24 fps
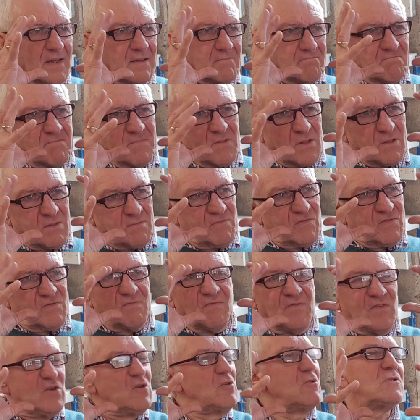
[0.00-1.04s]
of
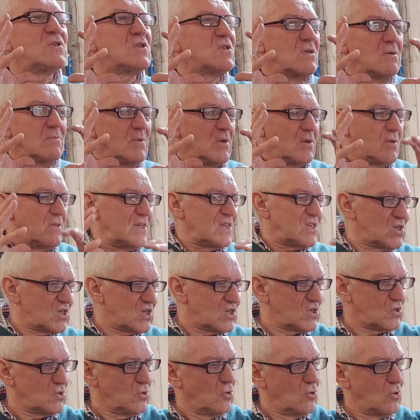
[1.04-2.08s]
views them. You know, this is
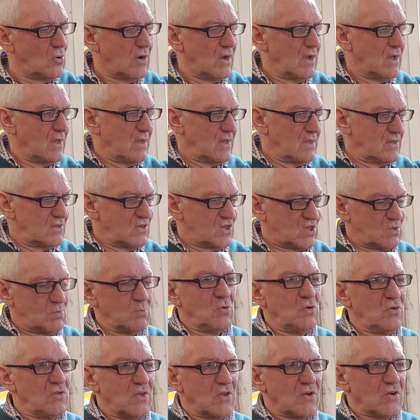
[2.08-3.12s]
so
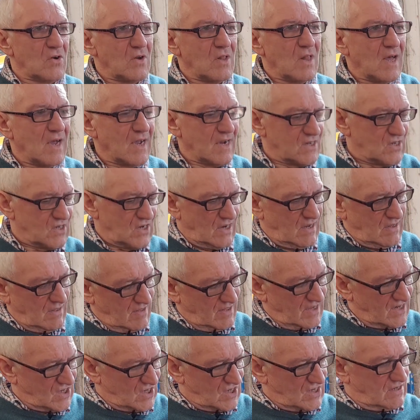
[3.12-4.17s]
smooth and relaxing.
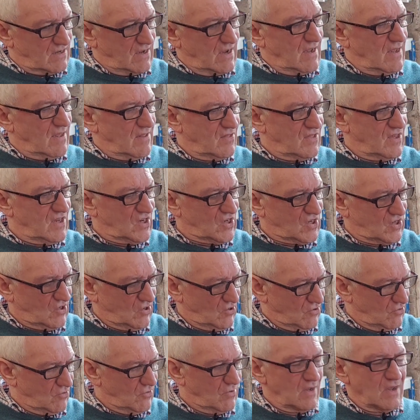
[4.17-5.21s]
These
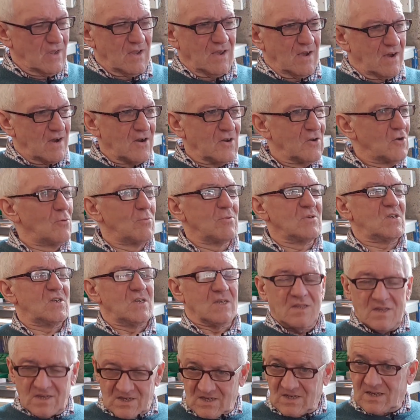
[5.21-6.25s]
two, I always say,
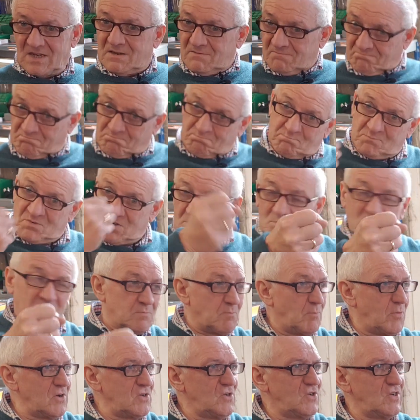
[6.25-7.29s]
it's like somebody's
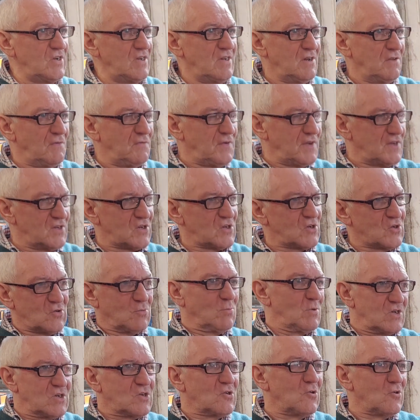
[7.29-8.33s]
punching you in the face. There's so
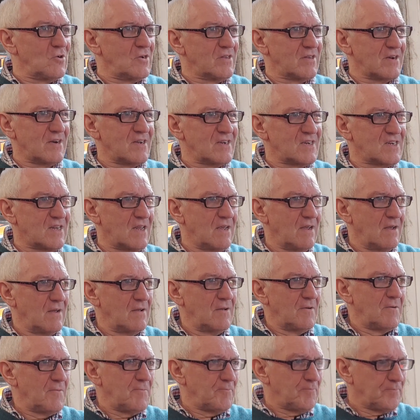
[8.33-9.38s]
much contrast. They're so
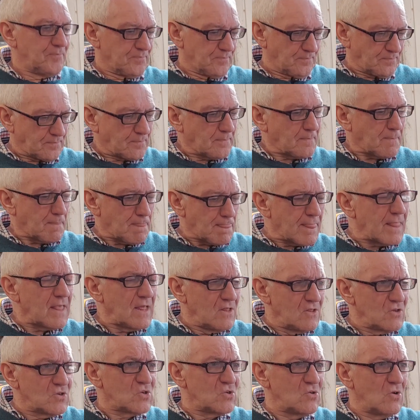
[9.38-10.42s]
harsh. It's
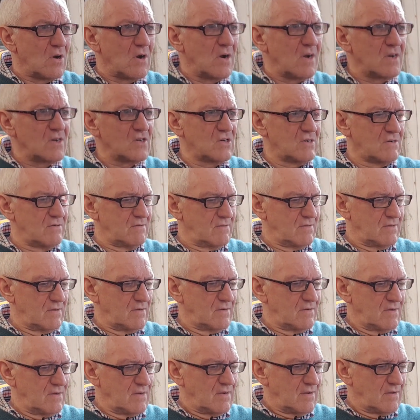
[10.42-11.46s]
such a
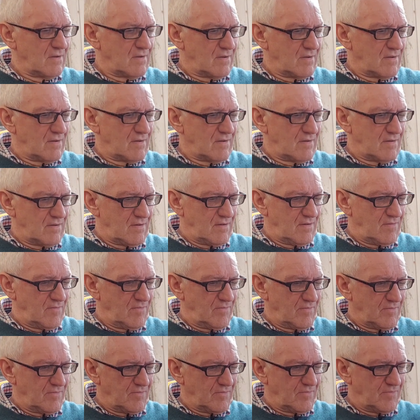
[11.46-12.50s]
shame with the
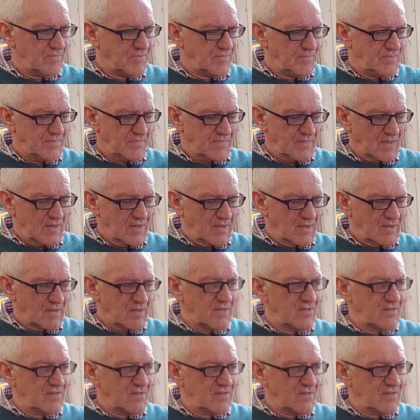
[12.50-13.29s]
Ricos that